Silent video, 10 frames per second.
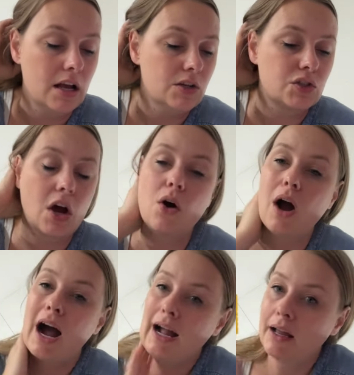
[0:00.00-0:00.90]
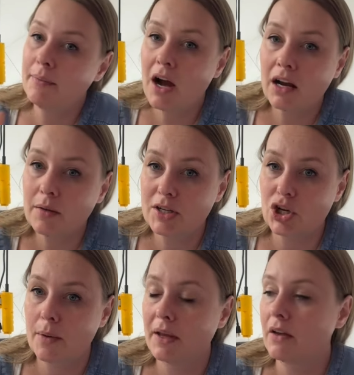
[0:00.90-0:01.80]
So I am not going to be
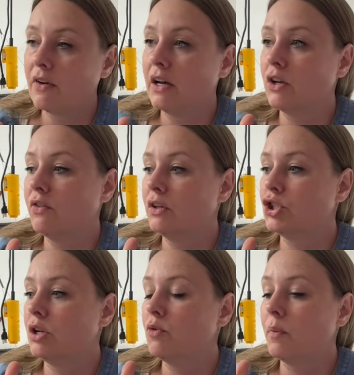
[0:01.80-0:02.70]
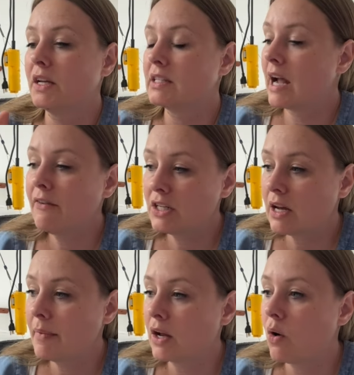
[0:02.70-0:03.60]
shopping at Value Village anymore because every
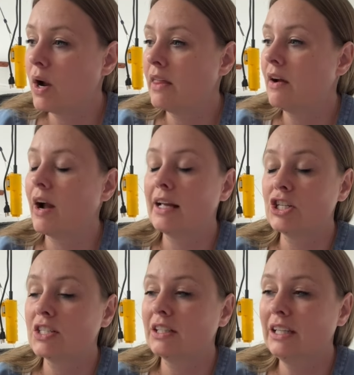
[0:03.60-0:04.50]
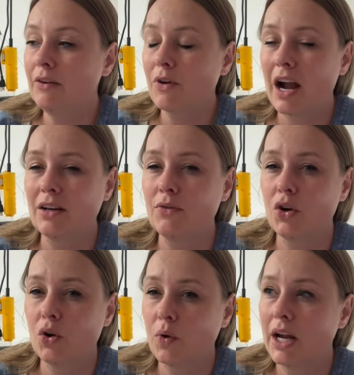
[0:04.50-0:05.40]
time I go in there, I just leave kind of
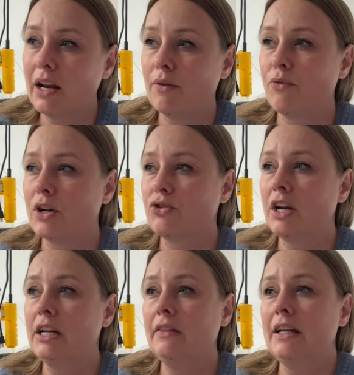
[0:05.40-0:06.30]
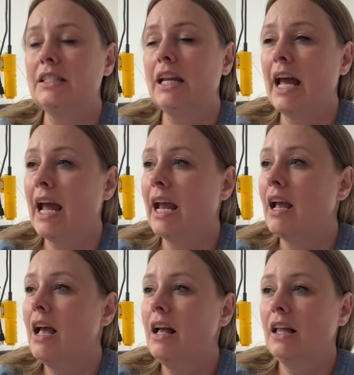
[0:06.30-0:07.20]
annoyed and frustrated. And then today,
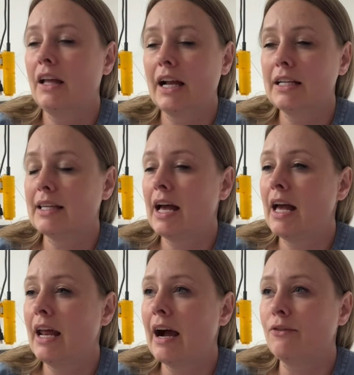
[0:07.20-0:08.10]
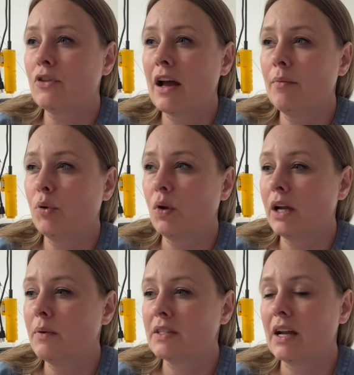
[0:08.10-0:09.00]
like I said, after that
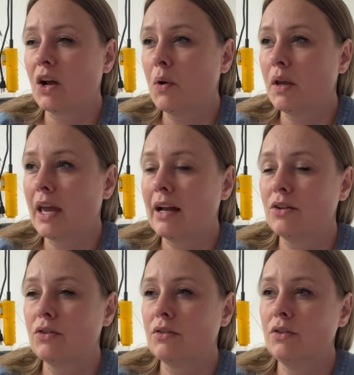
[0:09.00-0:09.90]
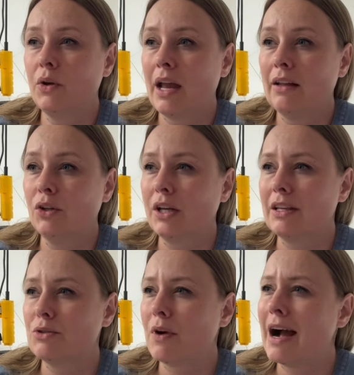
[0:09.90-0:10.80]
employee was like, oh, you can't, you can't look at
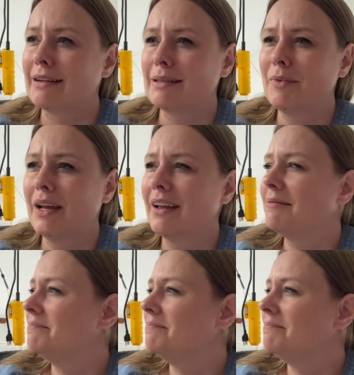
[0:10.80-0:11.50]
these racks. I'm like,